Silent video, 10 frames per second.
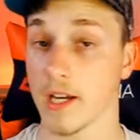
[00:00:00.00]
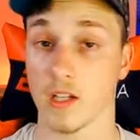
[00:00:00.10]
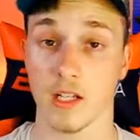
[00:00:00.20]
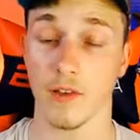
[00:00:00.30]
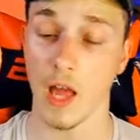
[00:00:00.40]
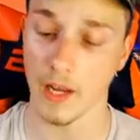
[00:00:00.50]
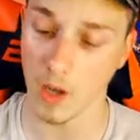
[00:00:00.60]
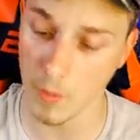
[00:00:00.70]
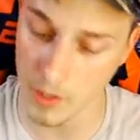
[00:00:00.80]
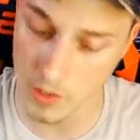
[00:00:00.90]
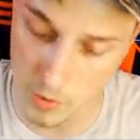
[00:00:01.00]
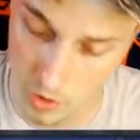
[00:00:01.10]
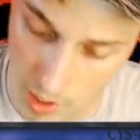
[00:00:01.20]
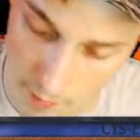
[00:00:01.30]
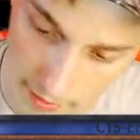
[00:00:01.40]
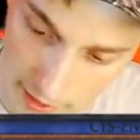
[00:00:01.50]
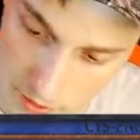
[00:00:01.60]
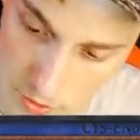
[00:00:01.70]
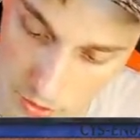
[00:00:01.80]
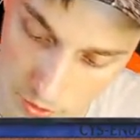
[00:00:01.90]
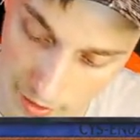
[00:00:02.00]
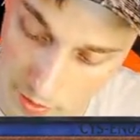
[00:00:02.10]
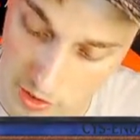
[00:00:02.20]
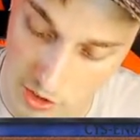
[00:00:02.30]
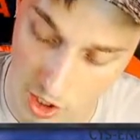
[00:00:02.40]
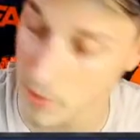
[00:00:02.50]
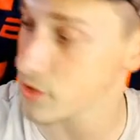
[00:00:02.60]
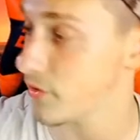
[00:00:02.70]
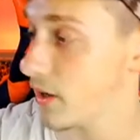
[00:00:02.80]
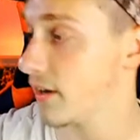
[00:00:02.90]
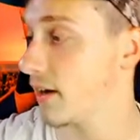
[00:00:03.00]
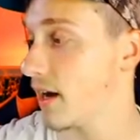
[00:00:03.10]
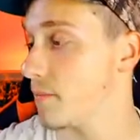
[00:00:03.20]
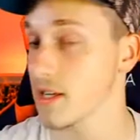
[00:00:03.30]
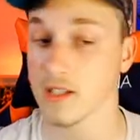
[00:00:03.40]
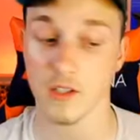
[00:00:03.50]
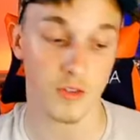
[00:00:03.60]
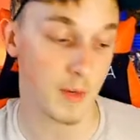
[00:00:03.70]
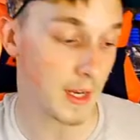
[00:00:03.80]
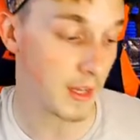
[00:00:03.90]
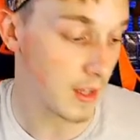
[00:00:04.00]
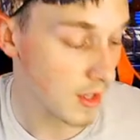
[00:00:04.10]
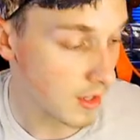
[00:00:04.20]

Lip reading: Just leave a like, comment, and subscribe, my casual crew. That was so much fun. I miss streaming.